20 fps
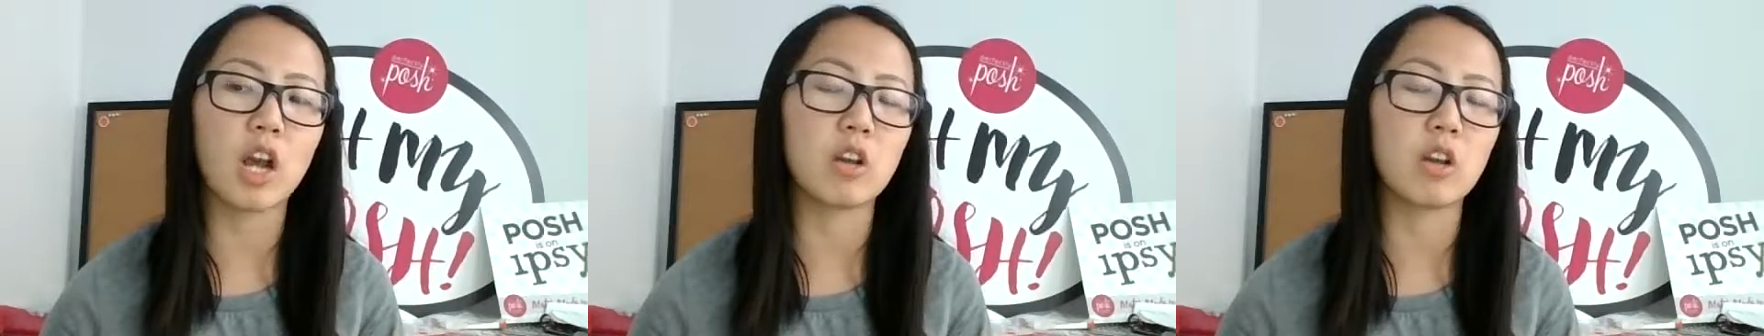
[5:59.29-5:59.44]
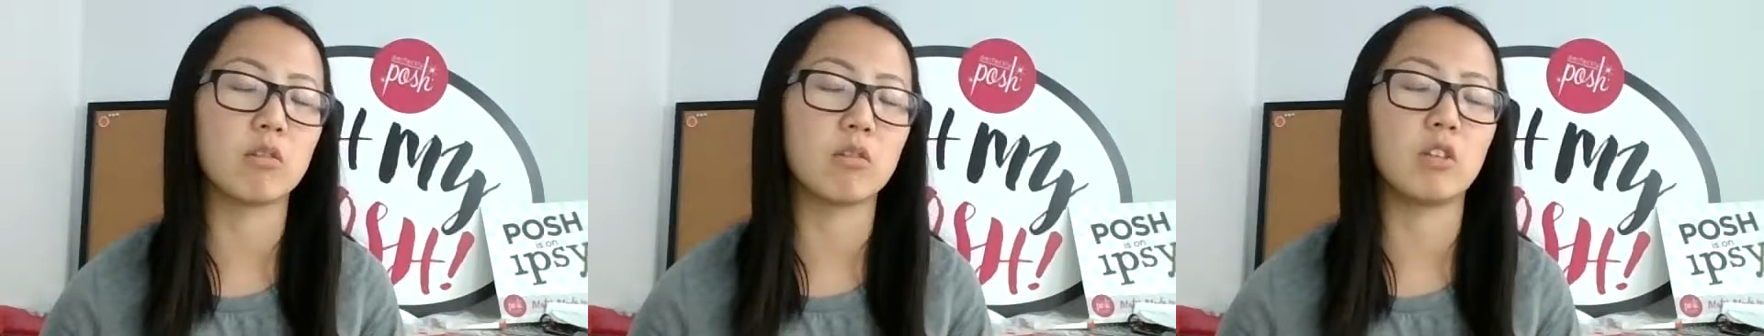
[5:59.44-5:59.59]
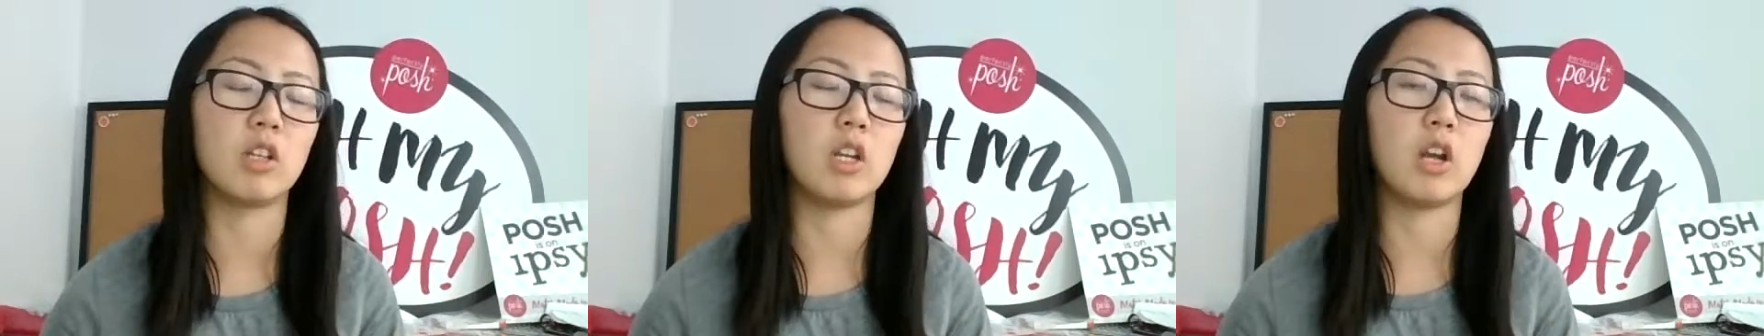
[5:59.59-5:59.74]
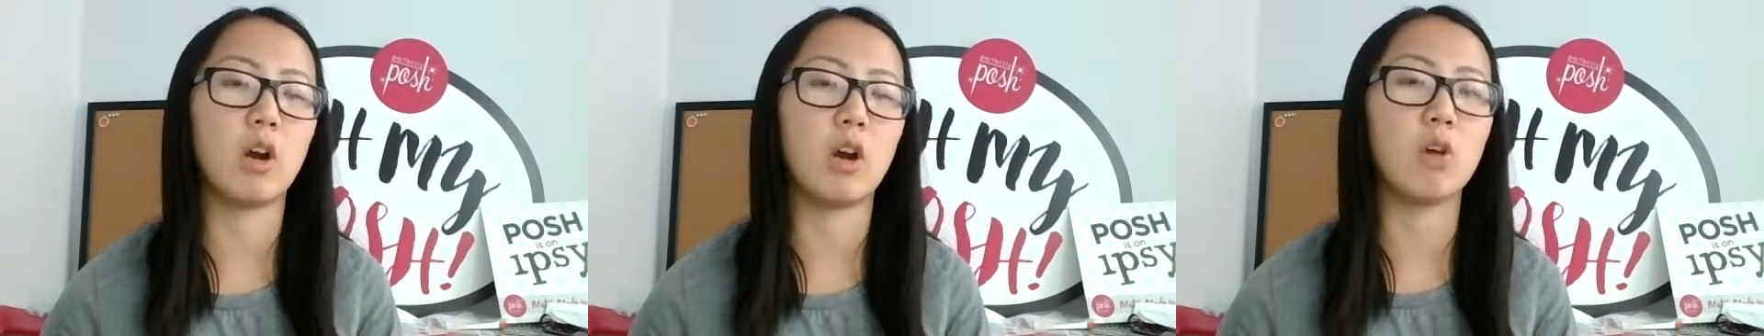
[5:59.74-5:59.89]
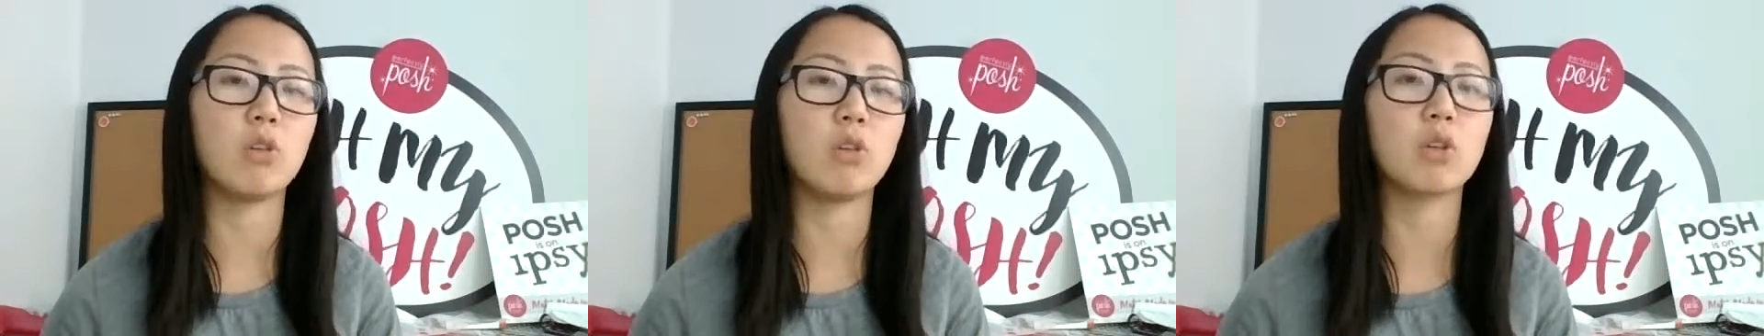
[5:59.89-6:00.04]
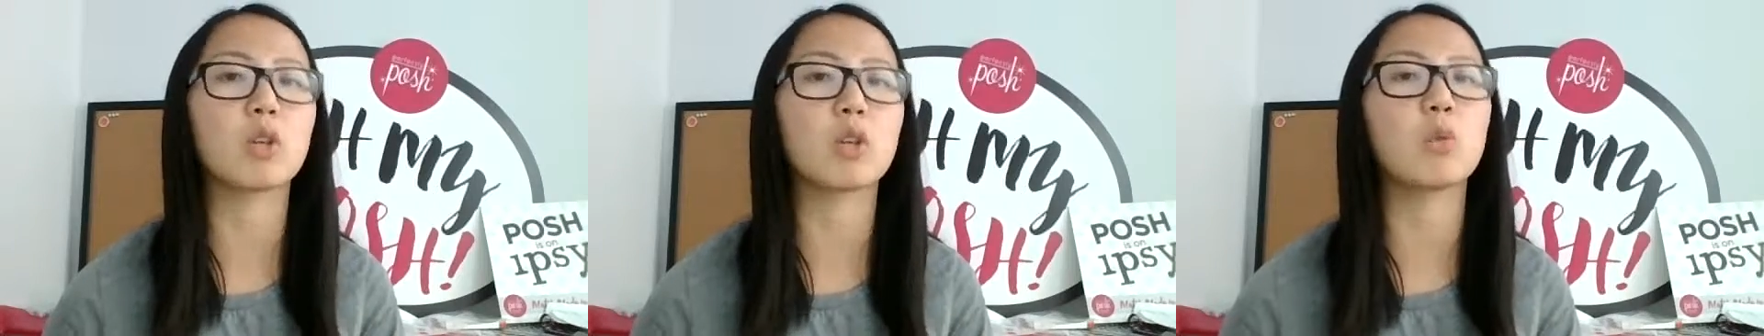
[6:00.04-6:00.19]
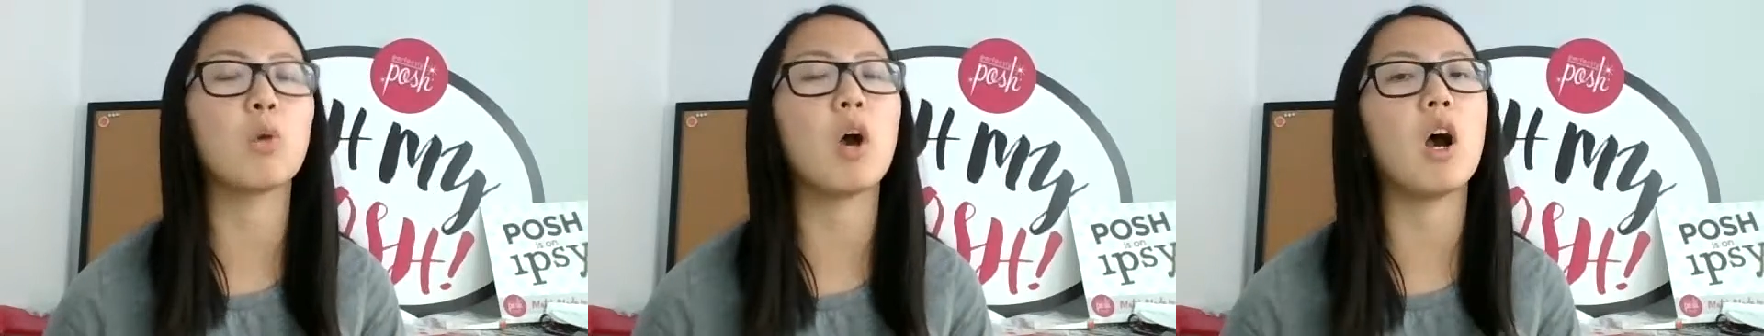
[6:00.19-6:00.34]
I don't really know, you're
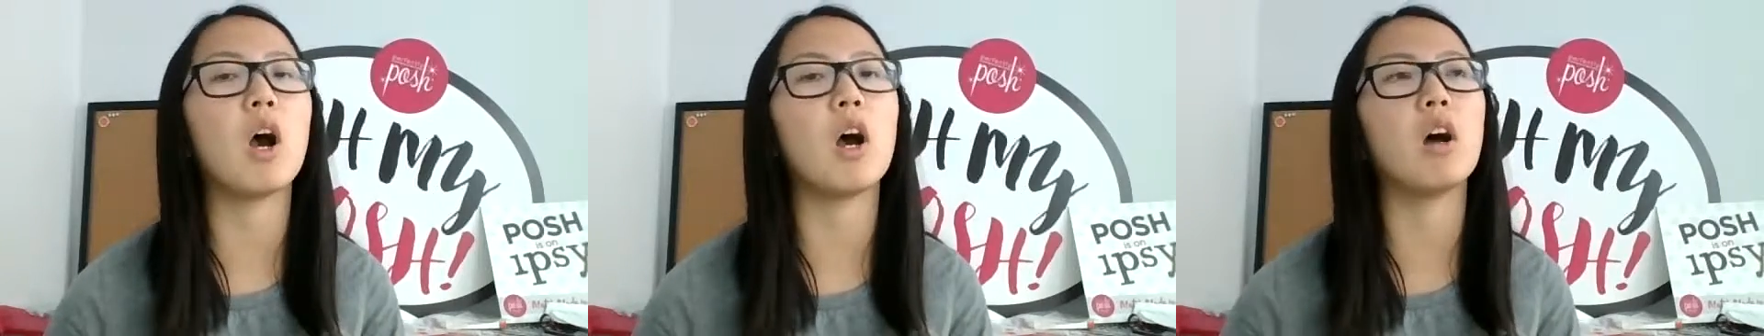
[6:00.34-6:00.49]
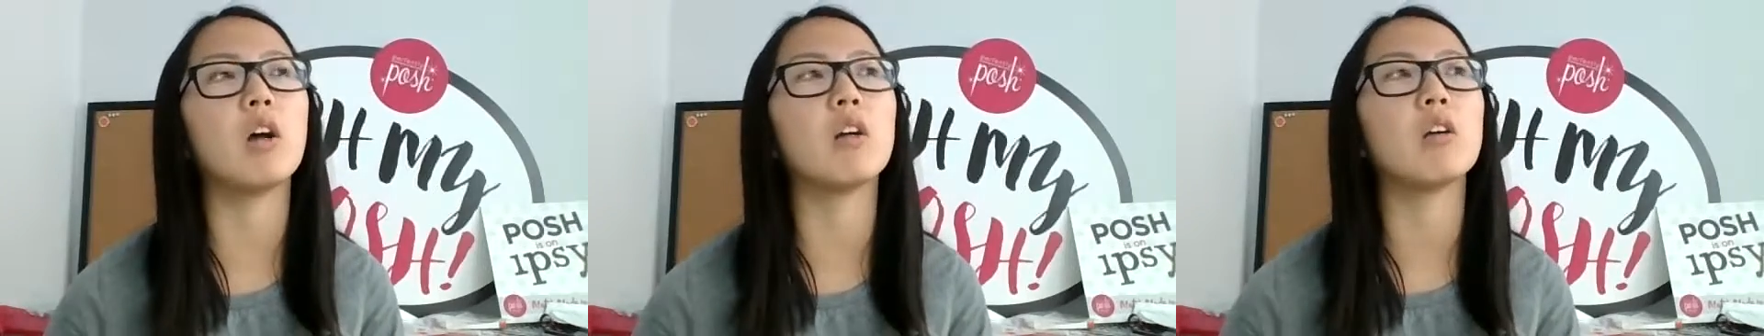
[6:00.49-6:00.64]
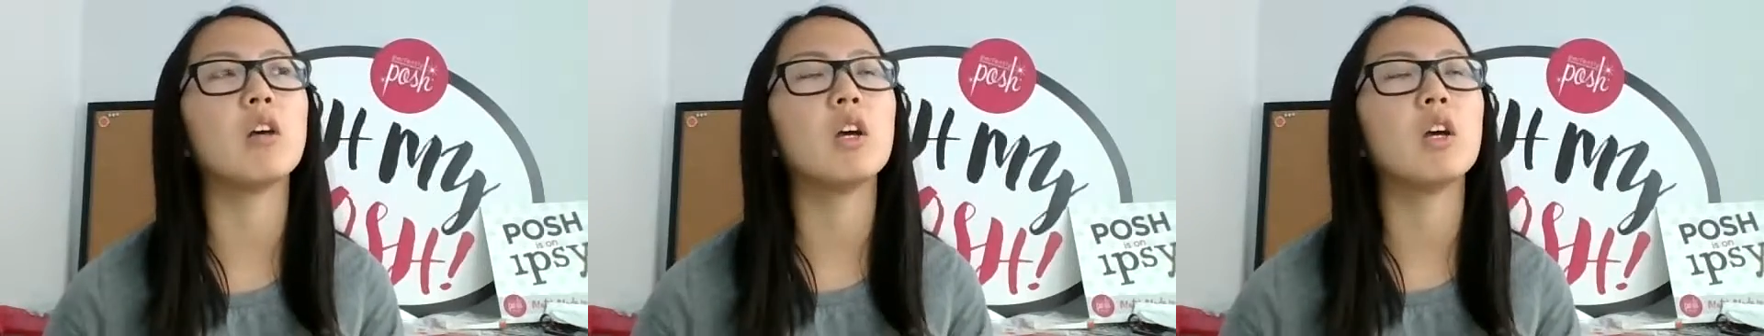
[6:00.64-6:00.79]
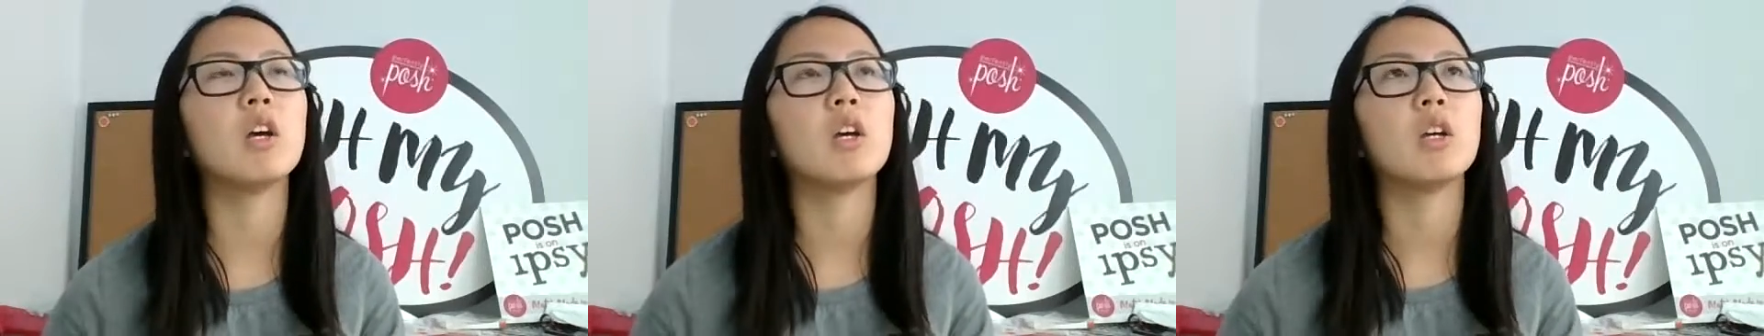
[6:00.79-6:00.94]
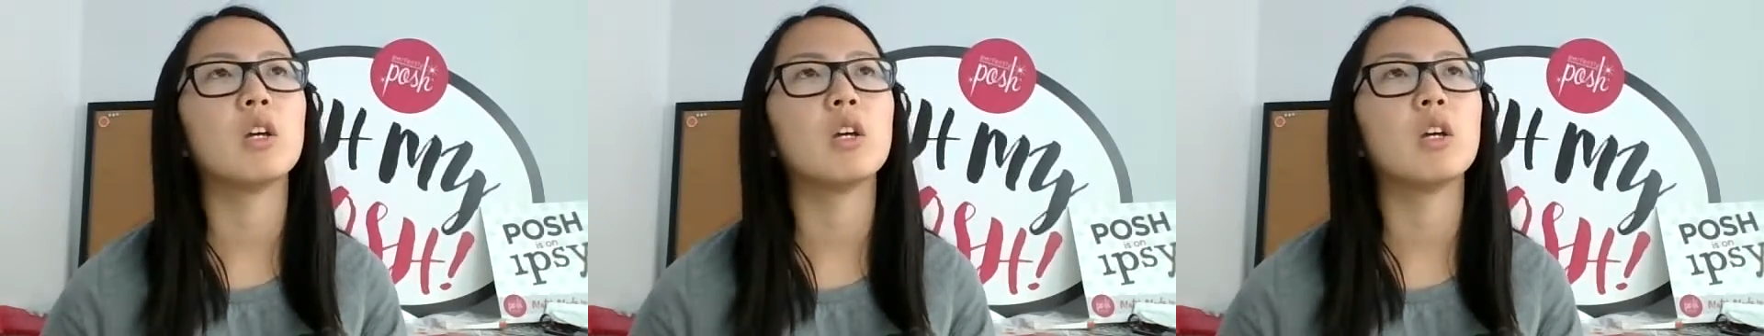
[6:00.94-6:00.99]
like, well,